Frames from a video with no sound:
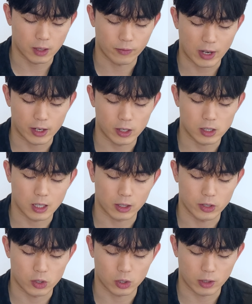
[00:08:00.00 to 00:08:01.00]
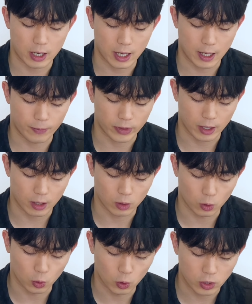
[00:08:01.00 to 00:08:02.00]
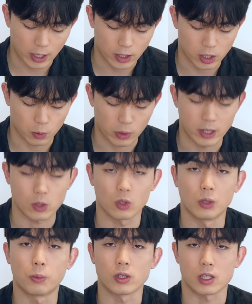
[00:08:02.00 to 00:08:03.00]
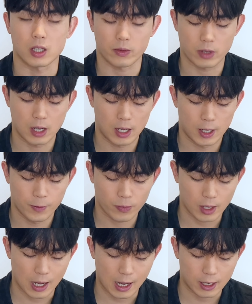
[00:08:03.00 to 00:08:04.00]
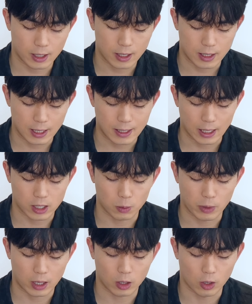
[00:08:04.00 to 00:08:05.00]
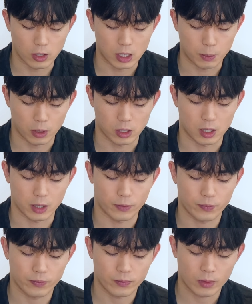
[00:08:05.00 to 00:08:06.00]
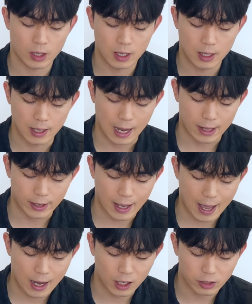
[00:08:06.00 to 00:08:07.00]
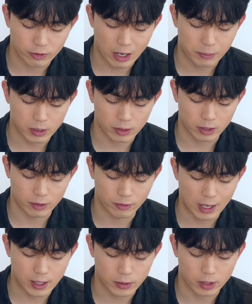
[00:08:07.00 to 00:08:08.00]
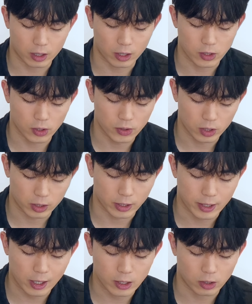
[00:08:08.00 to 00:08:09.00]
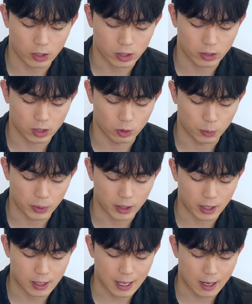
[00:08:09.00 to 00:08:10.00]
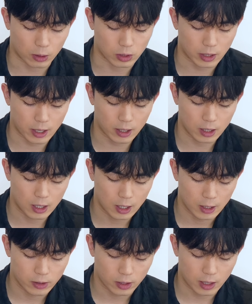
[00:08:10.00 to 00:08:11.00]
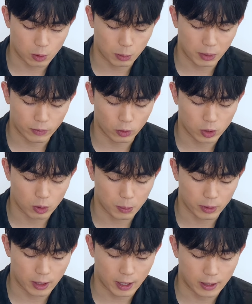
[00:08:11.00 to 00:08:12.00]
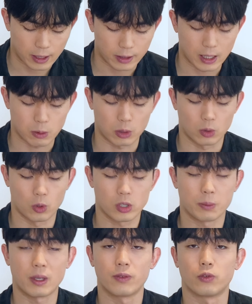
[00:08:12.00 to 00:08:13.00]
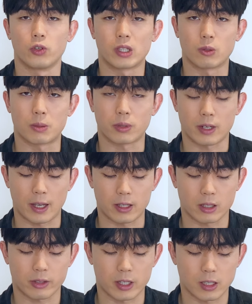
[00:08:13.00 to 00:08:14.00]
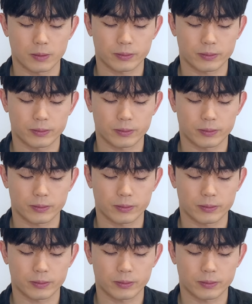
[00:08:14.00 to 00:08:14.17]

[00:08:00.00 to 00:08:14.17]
value, so I'm going to draw it in the all section where it's all positive, and in the C section where cos is positive. And the angles relative to the horizontal, the nearest horizontal will be these angles here. So this one will be 41.8, and this one will also be 41.8 degrees.